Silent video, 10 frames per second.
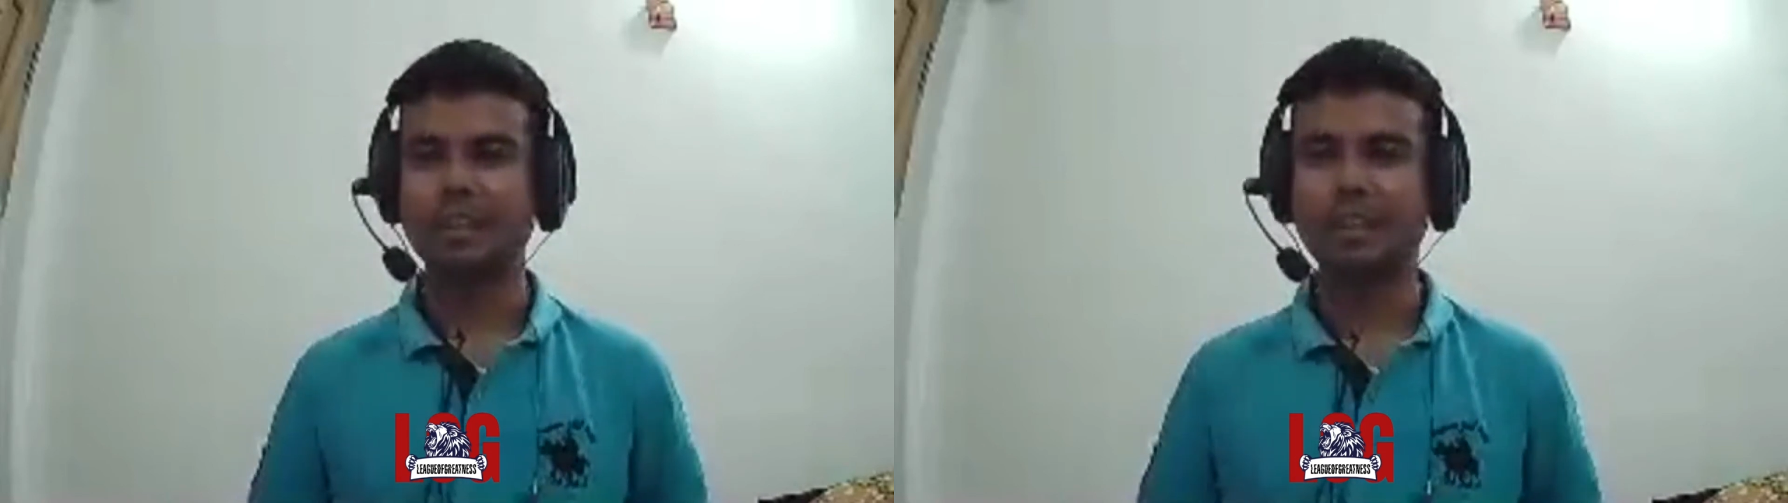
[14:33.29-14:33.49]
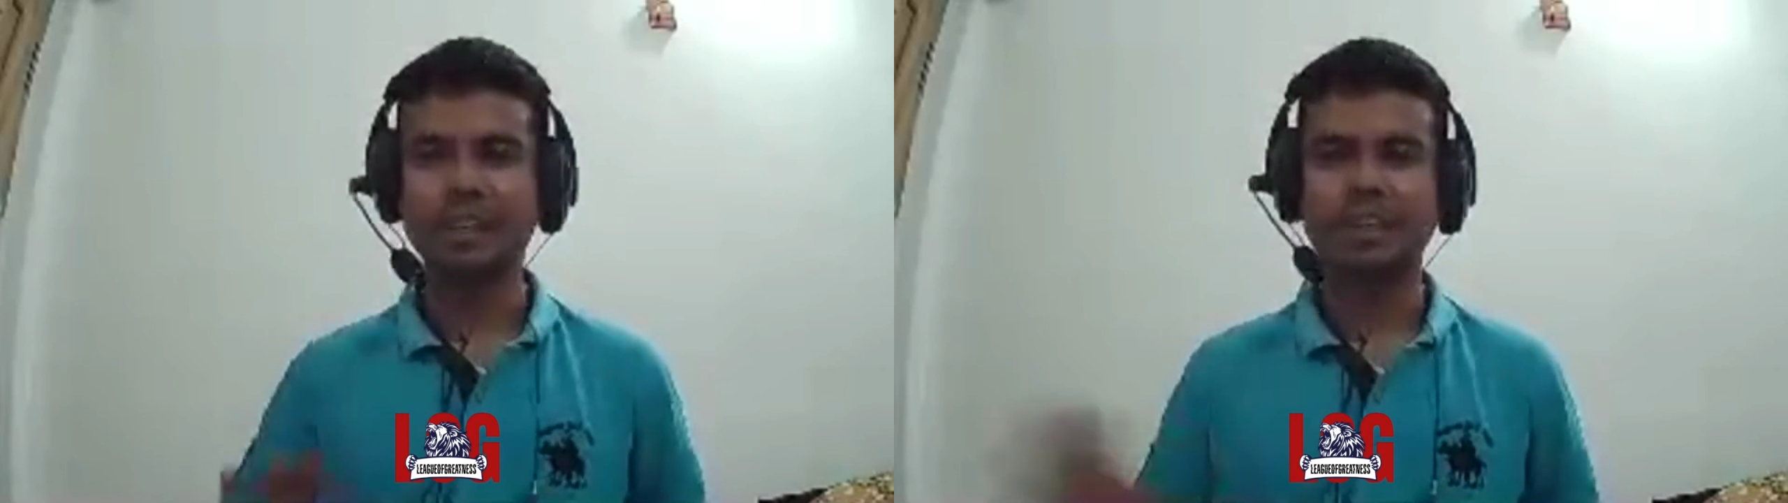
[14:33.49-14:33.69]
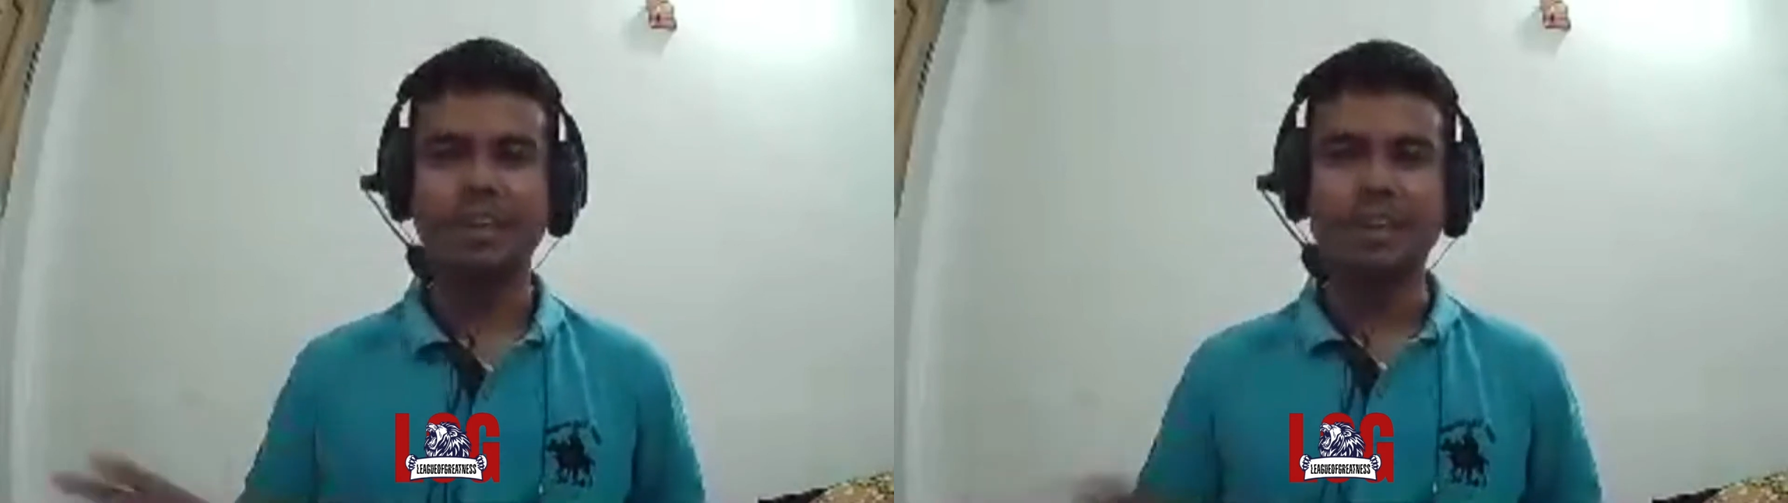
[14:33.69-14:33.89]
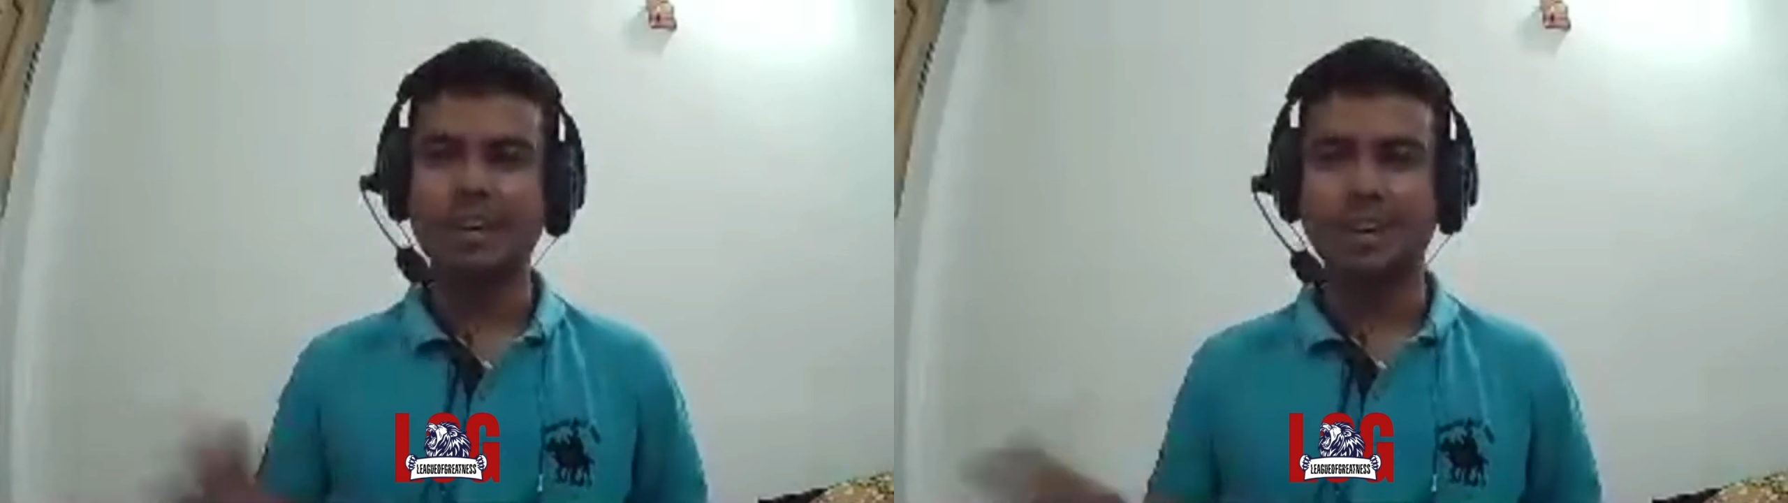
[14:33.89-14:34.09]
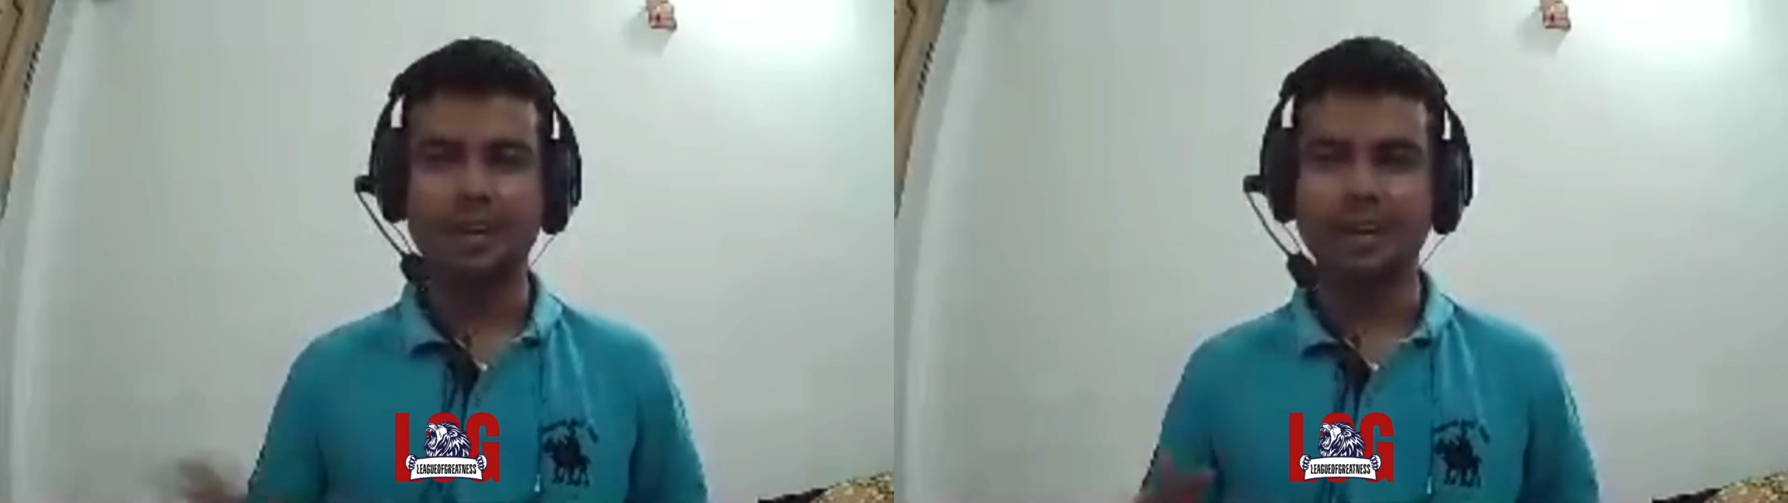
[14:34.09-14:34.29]

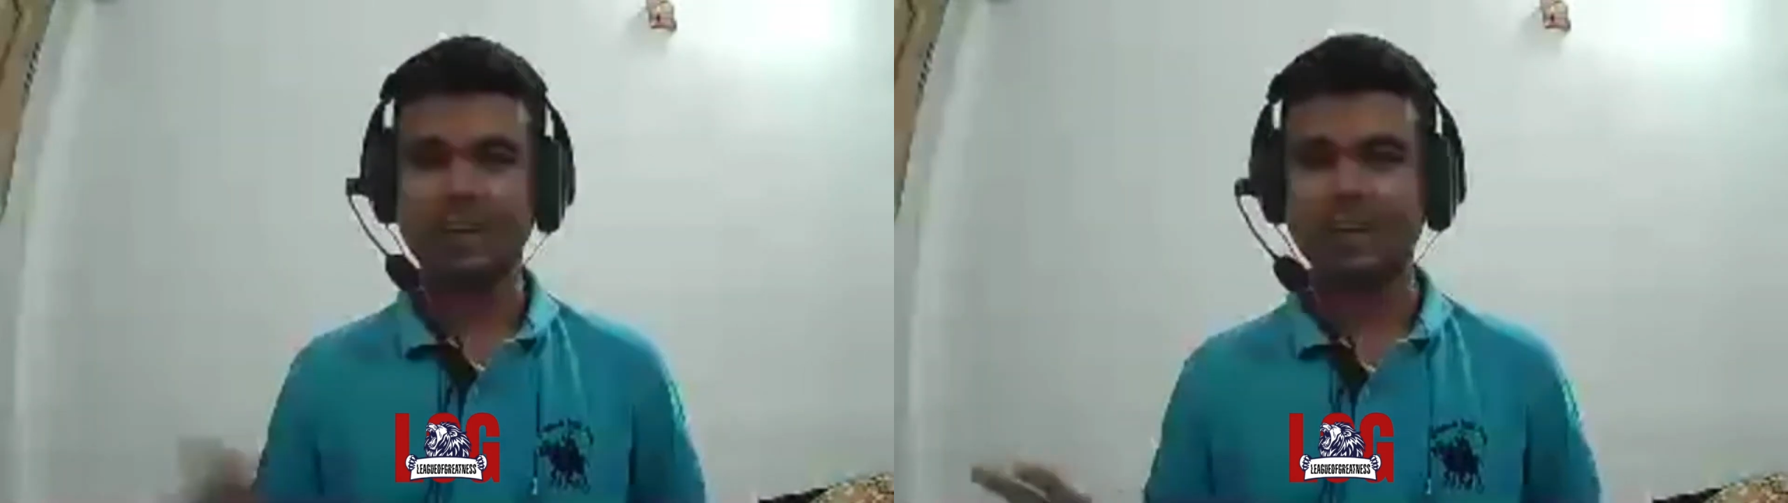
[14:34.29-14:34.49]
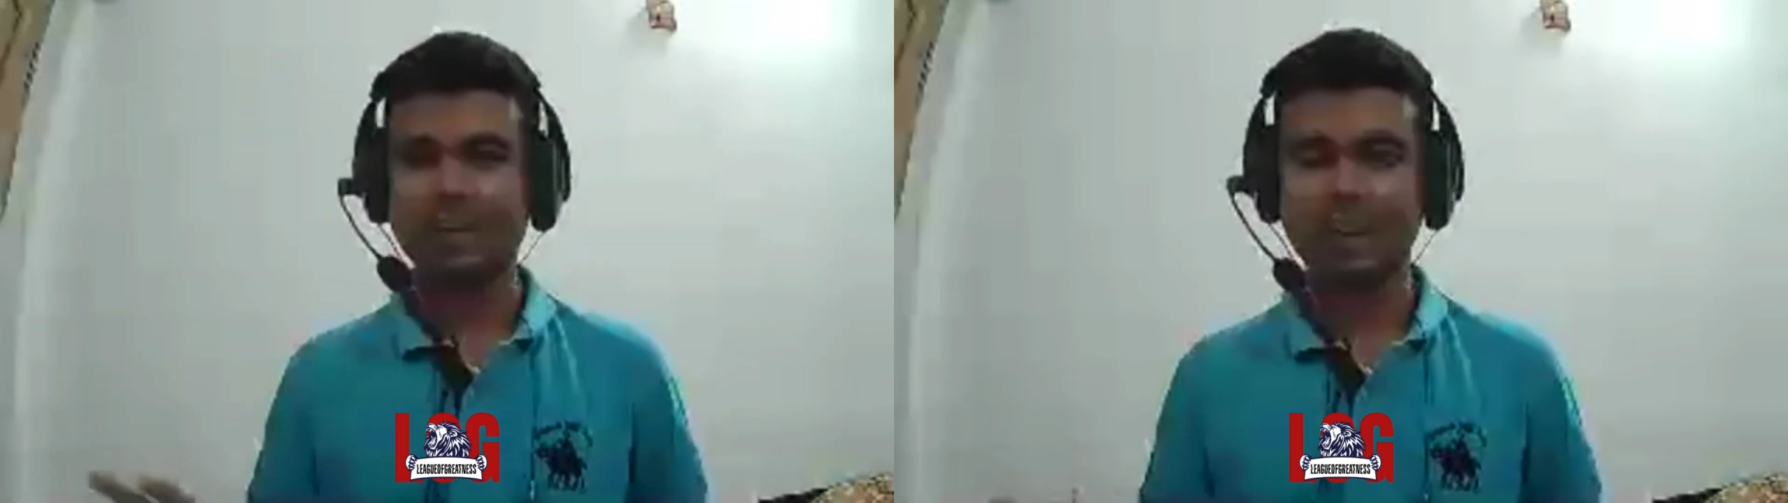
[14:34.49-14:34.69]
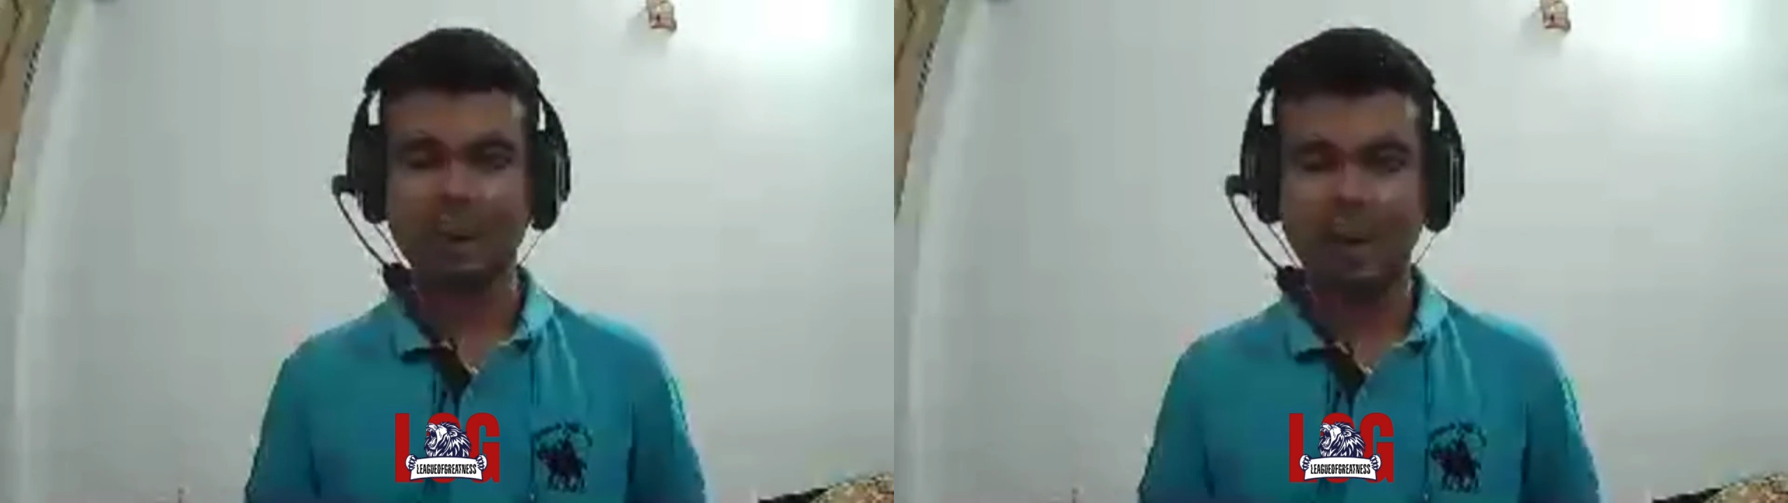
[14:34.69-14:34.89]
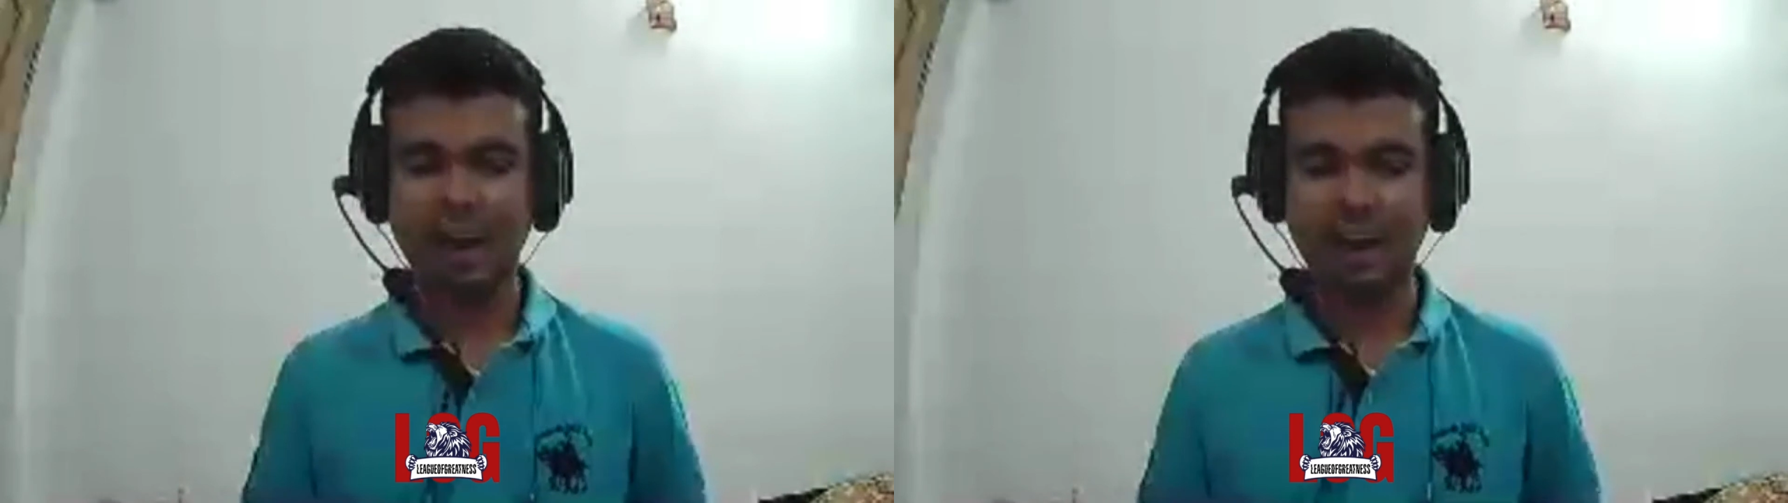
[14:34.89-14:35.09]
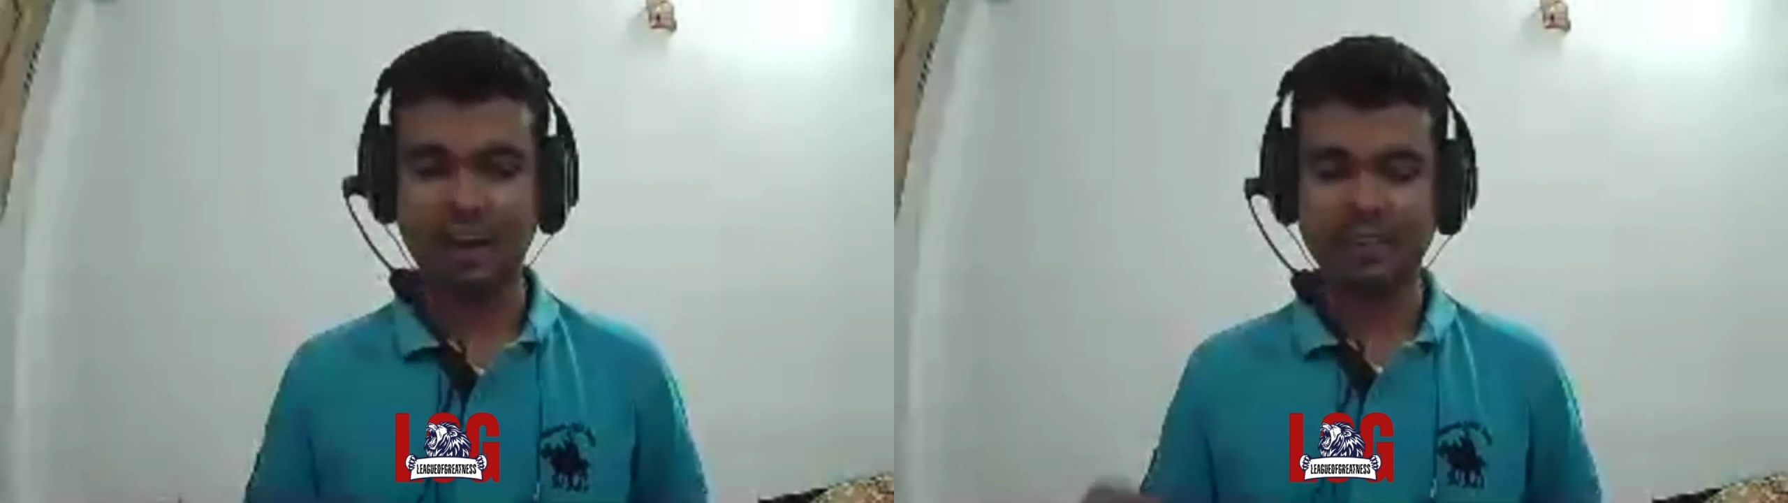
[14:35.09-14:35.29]

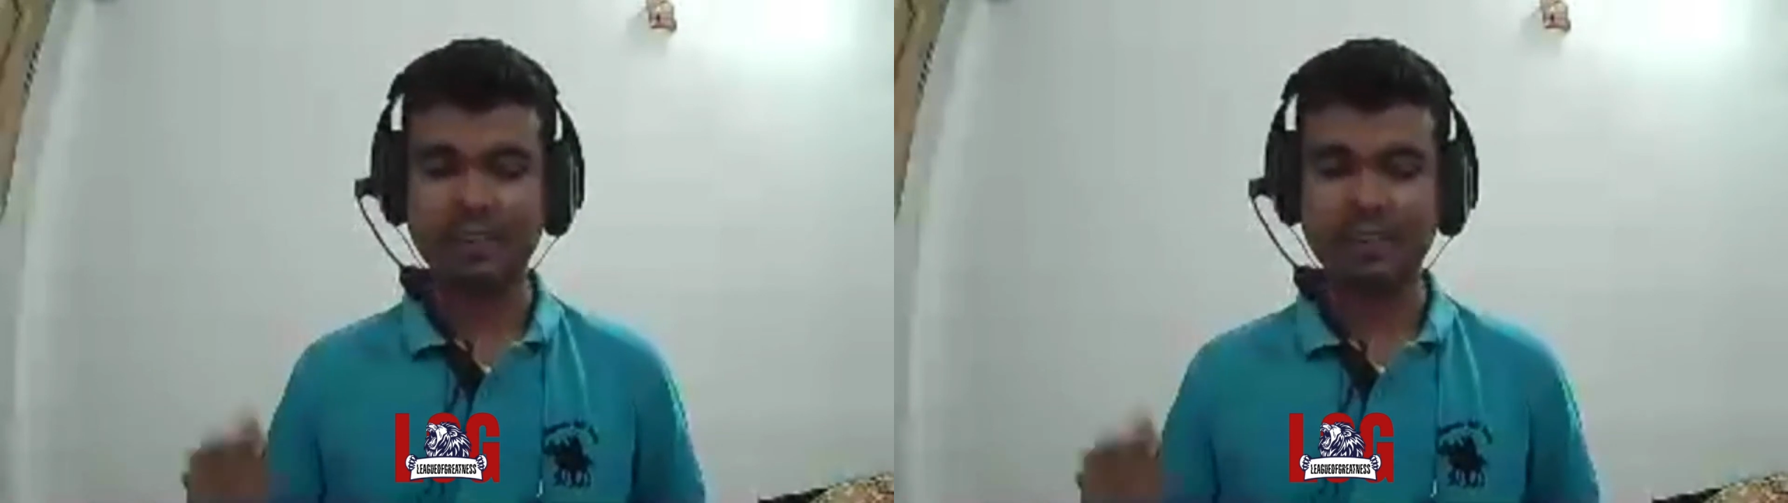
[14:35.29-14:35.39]
This